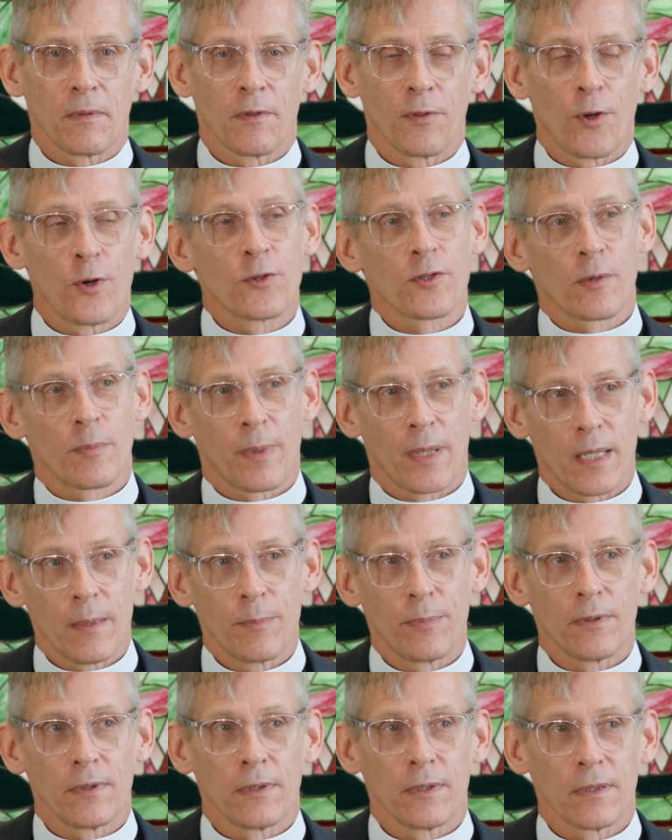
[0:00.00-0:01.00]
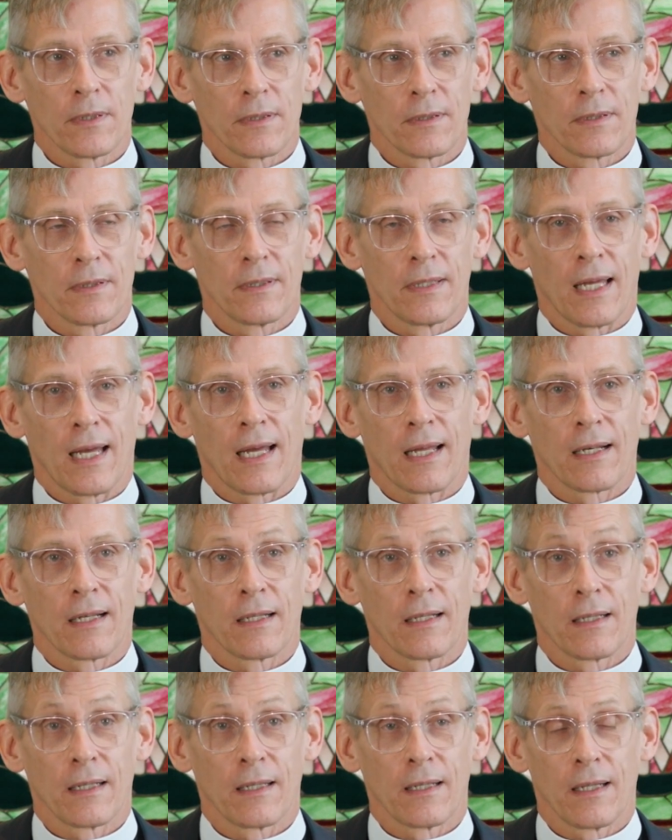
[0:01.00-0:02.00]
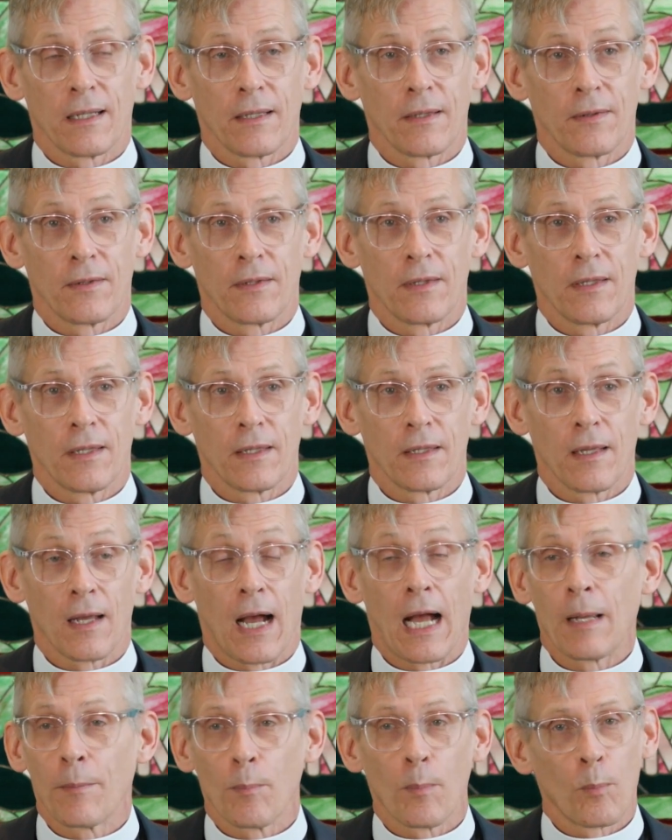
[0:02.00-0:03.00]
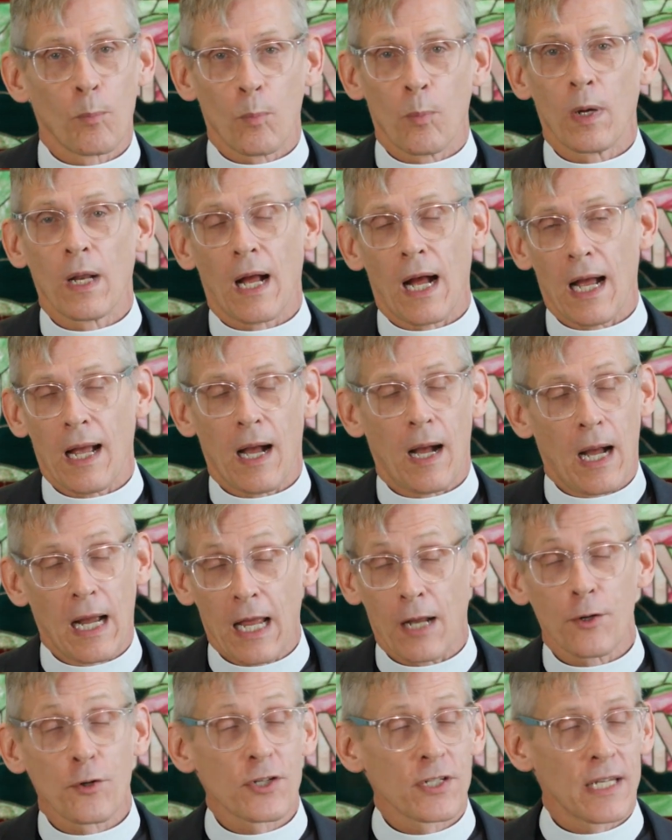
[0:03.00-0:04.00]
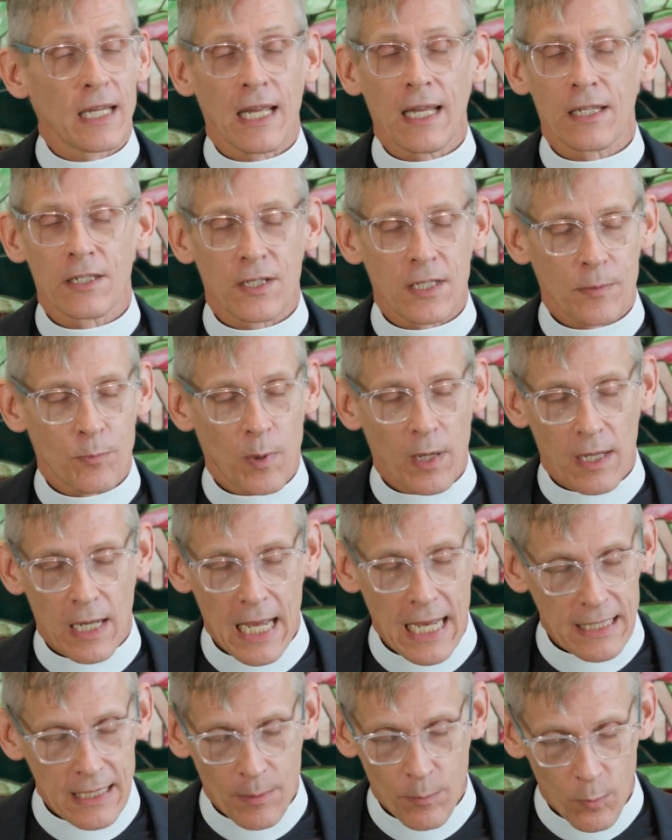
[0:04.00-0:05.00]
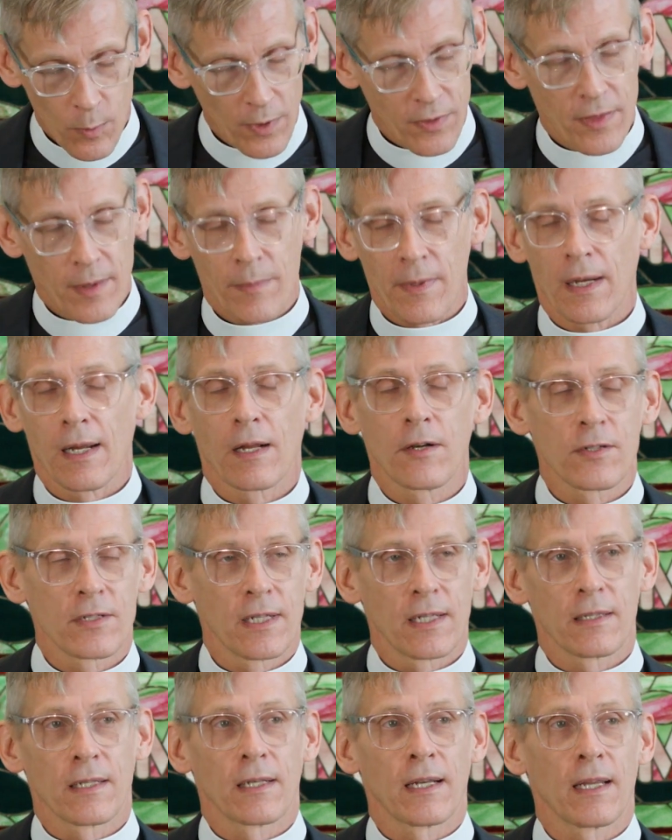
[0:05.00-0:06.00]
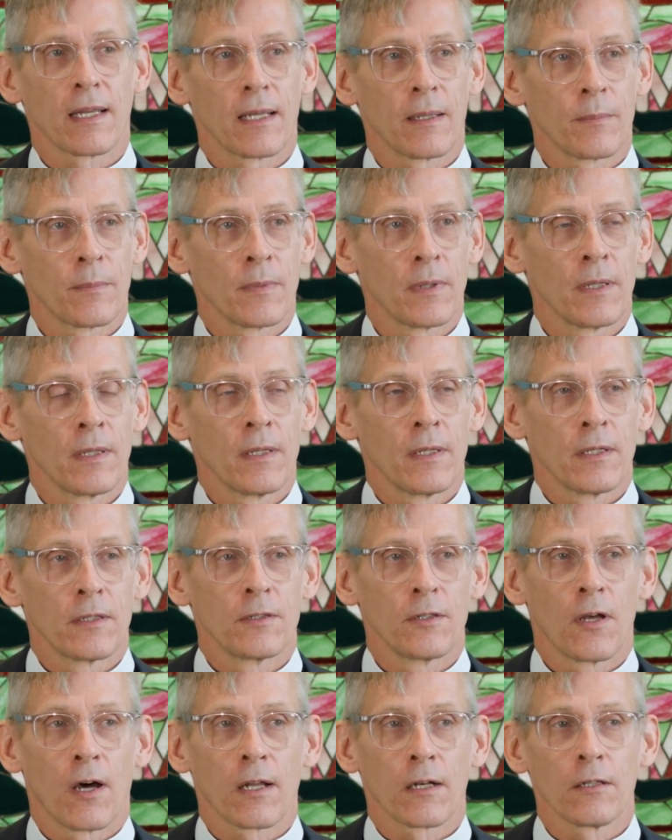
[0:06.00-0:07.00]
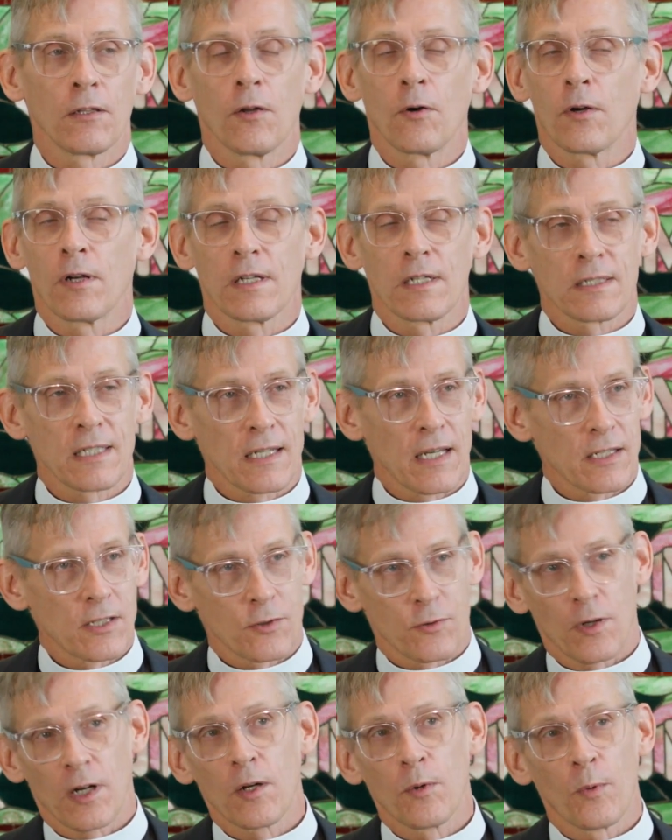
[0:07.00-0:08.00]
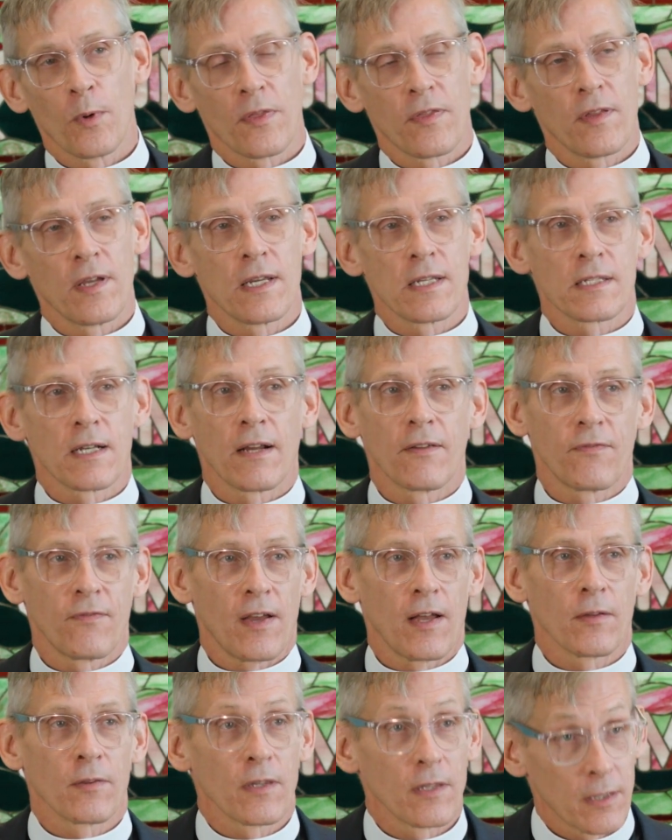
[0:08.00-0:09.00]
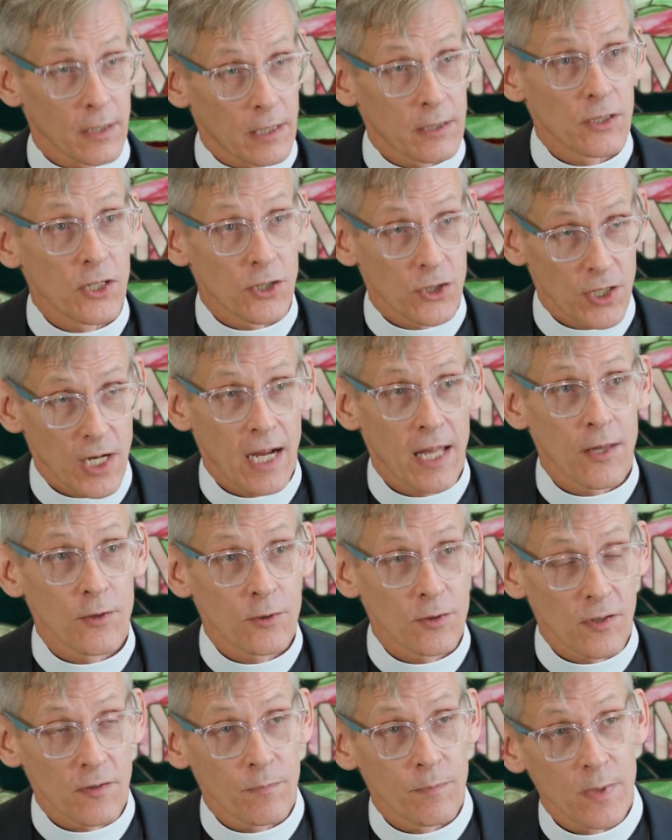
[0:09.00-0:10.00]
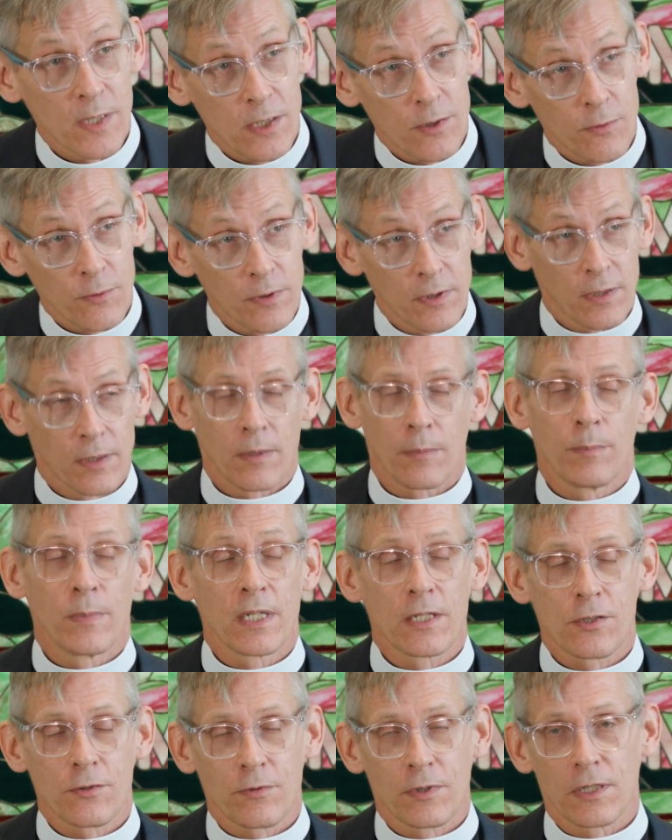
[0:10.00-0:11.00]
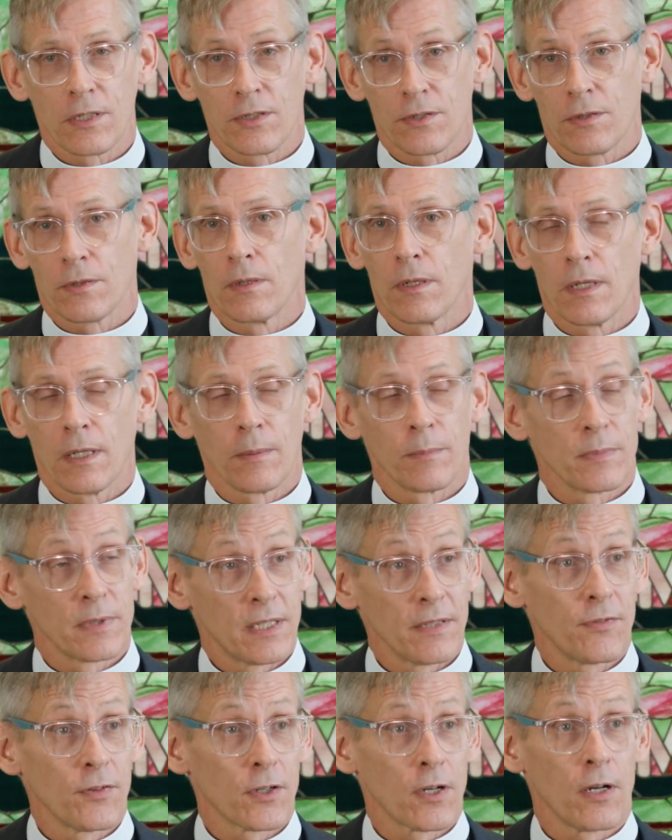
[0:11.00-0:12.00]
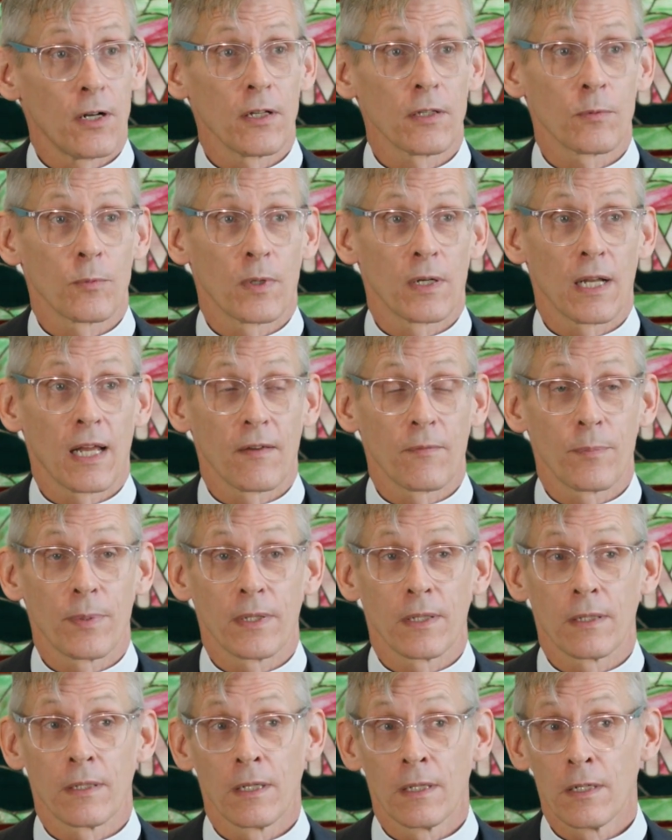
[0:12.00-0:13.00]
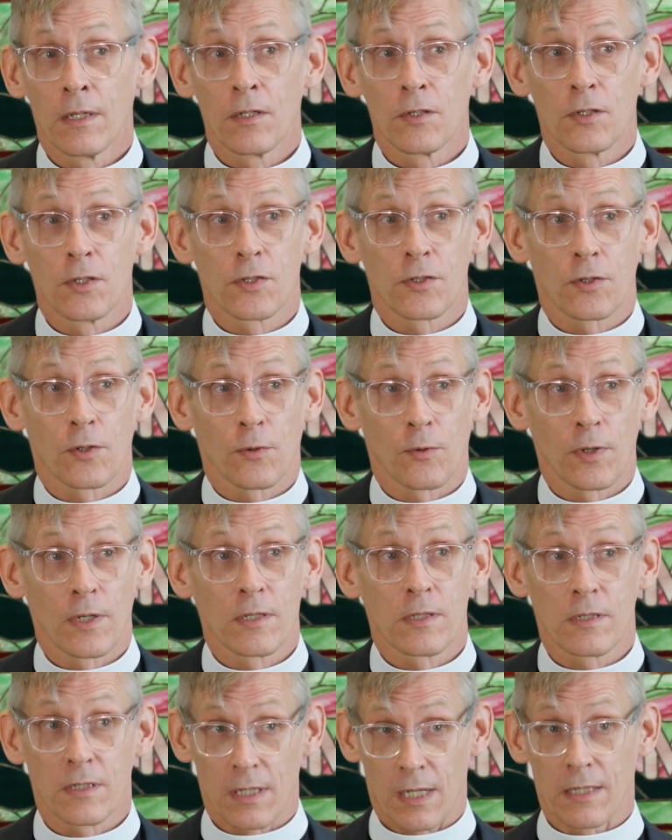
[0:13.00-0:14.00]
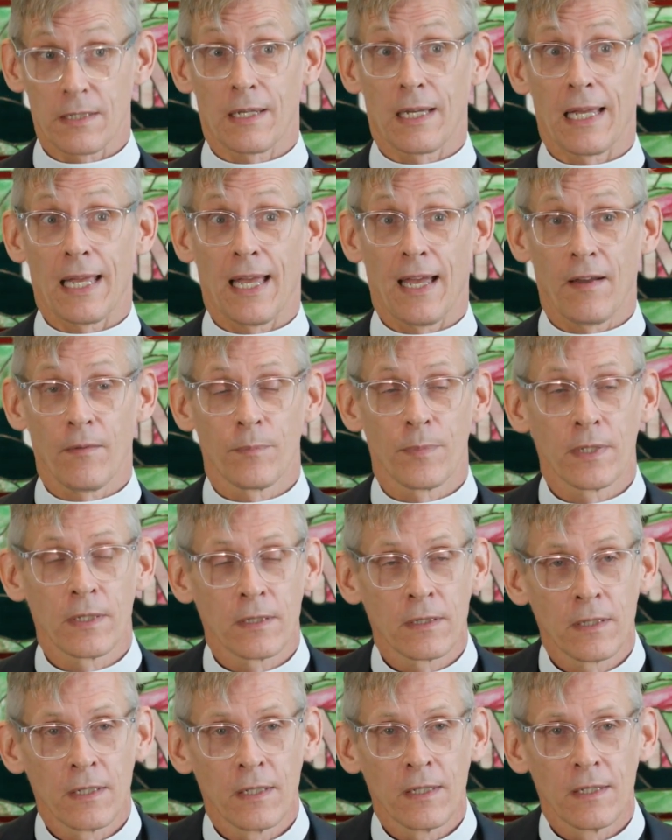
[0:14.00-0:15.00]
those are people that I understand, just as I'm with them, that I understand that I am not alone. And as I struggle with things, and I found the challenges of ministry difficult when I've been discouraged, because I have been,